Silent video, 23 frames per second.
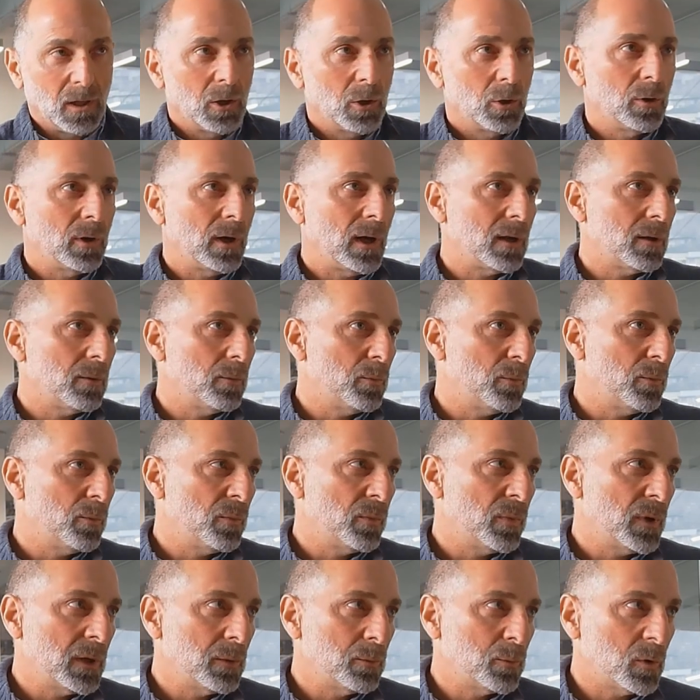You had
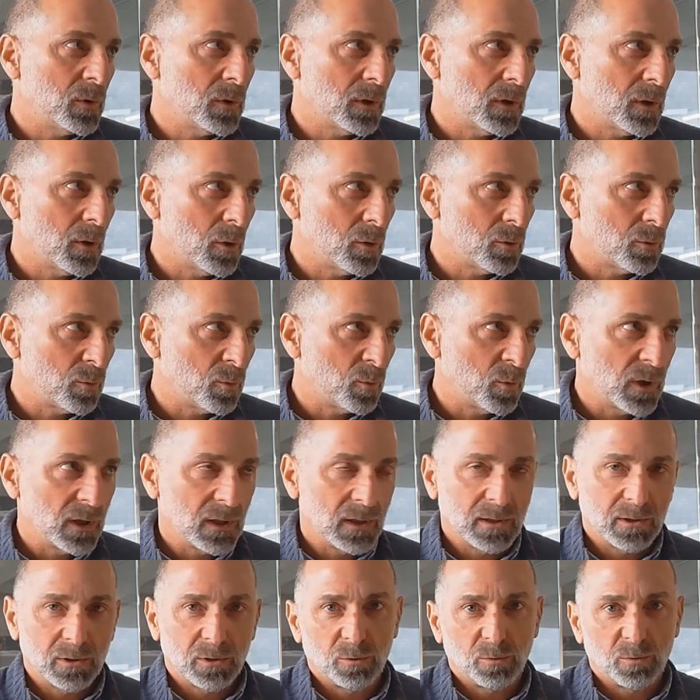people
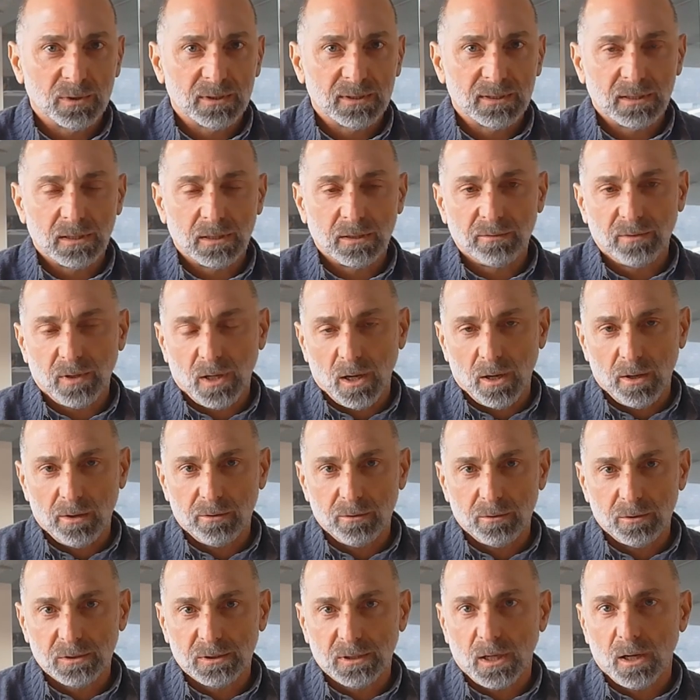willing to receive
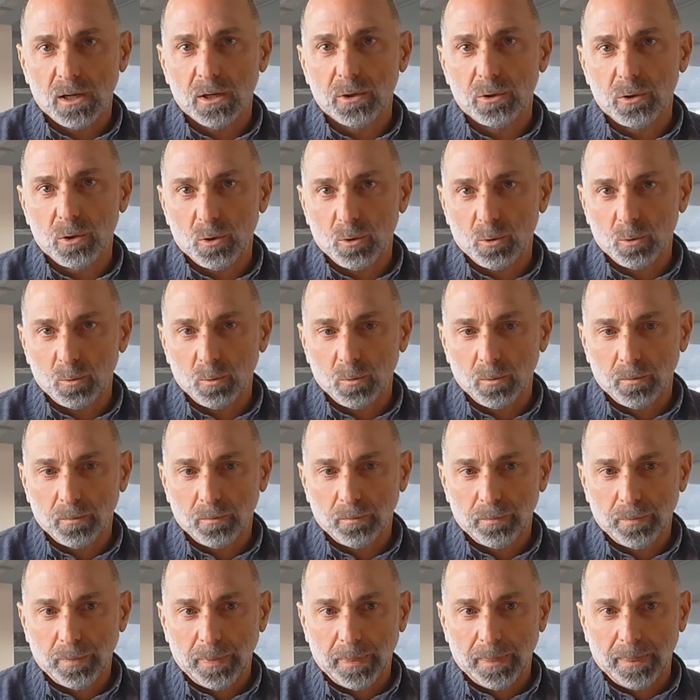others unknown.
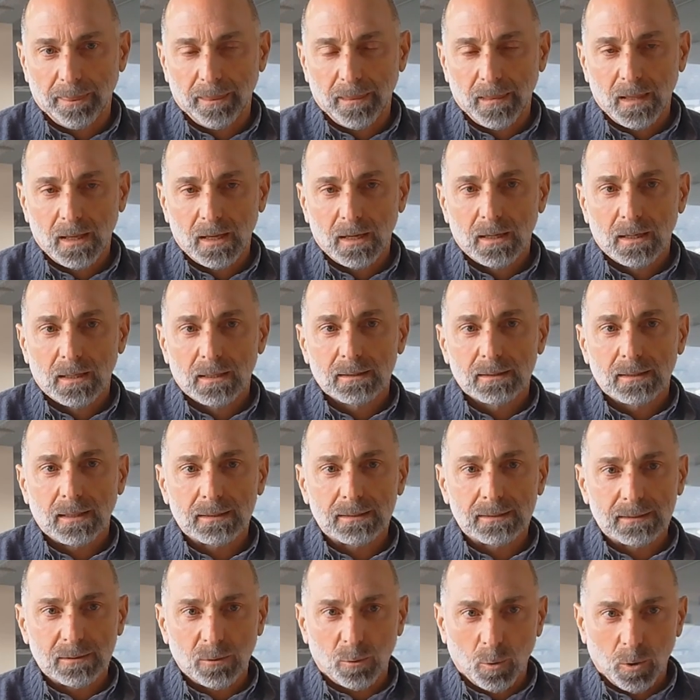
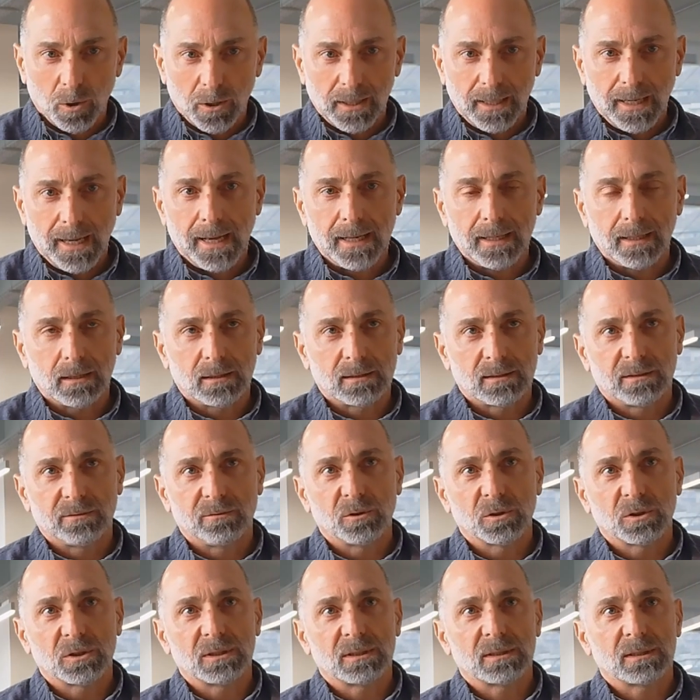That's the organic civil
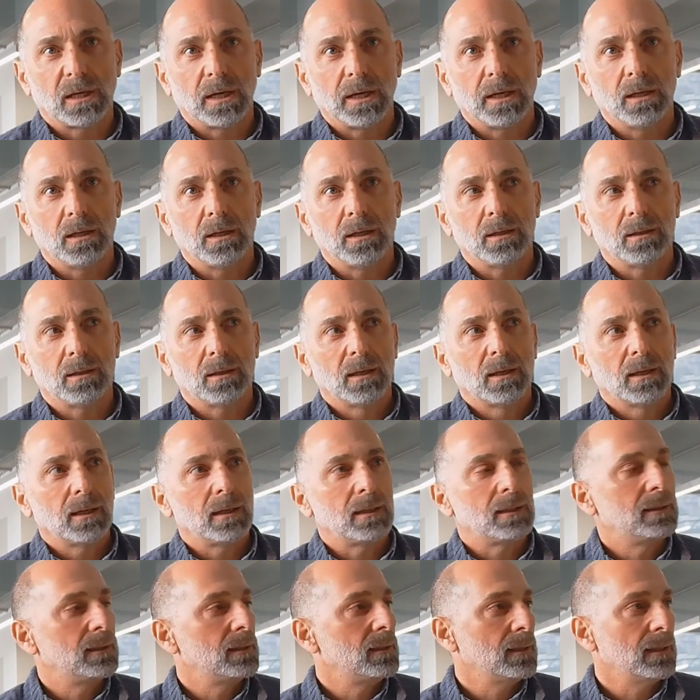society.
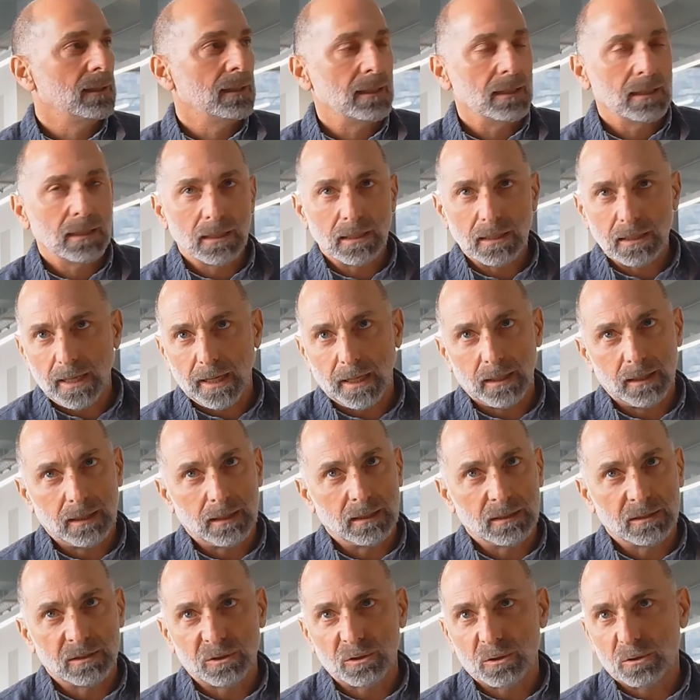It didn't need any
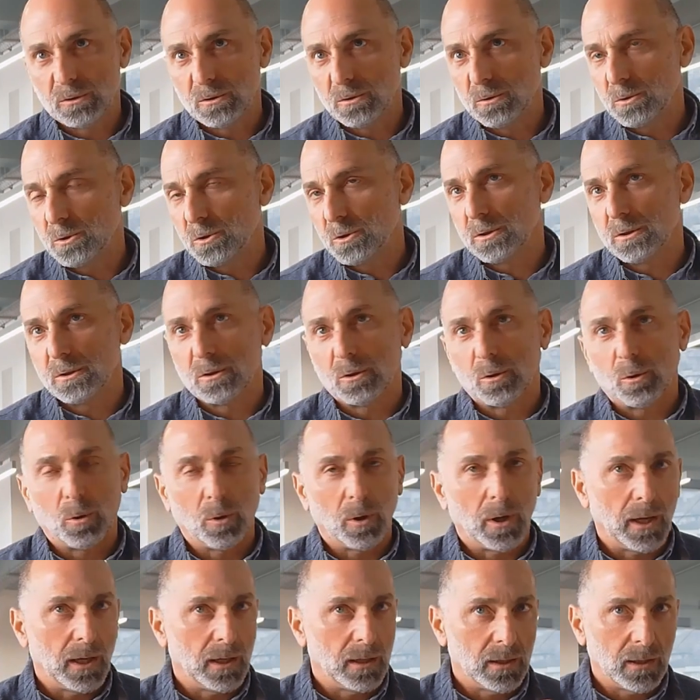institution
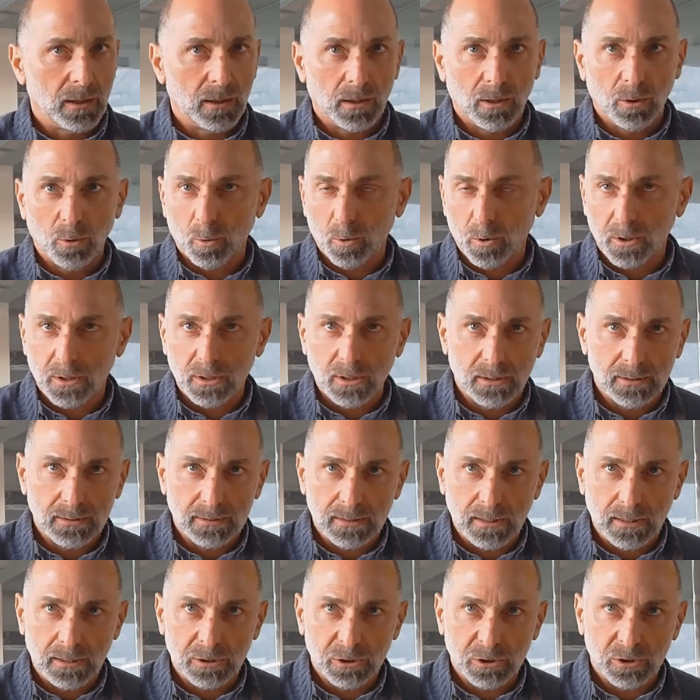or any
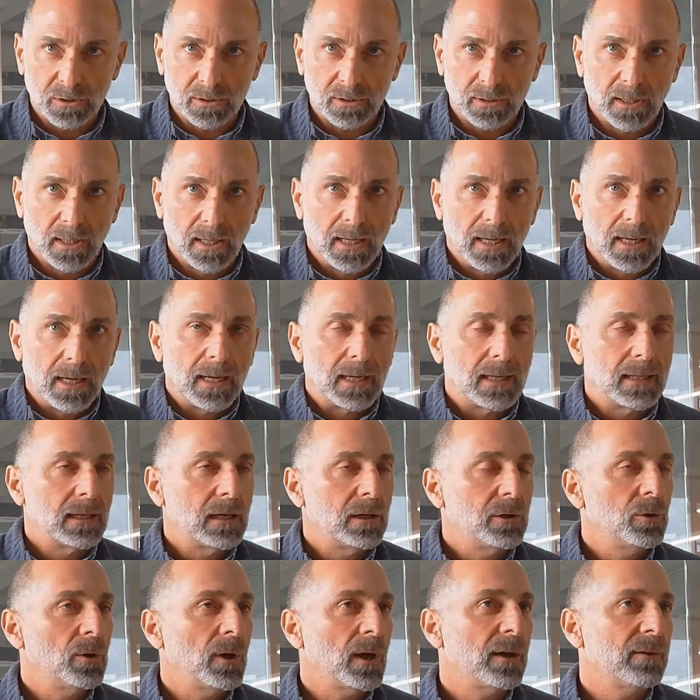organization. And then
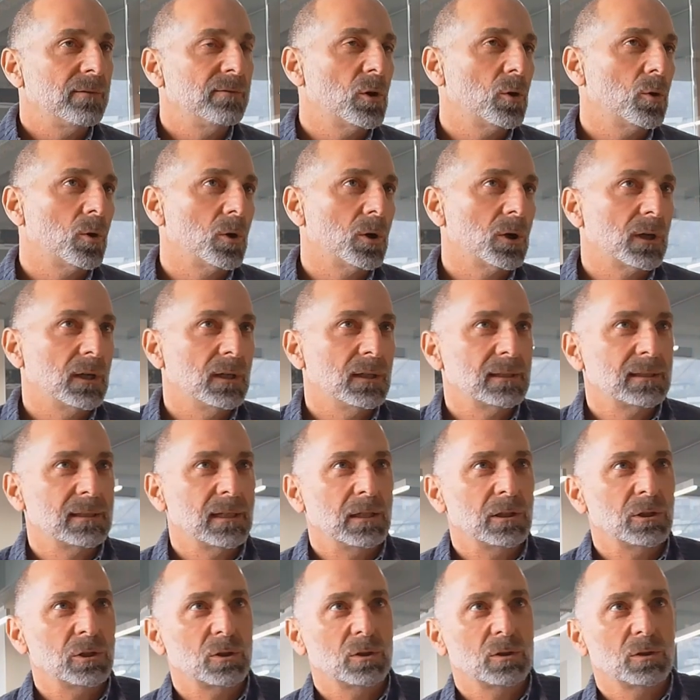you have the
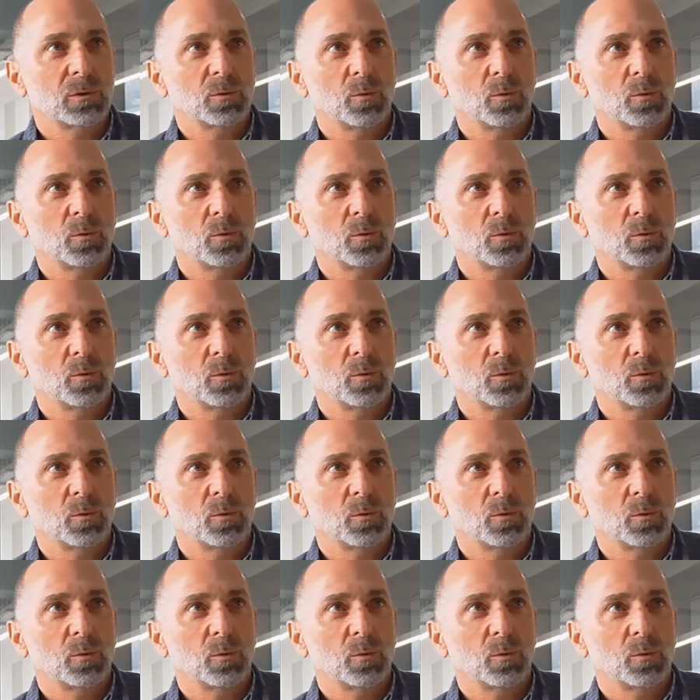organizations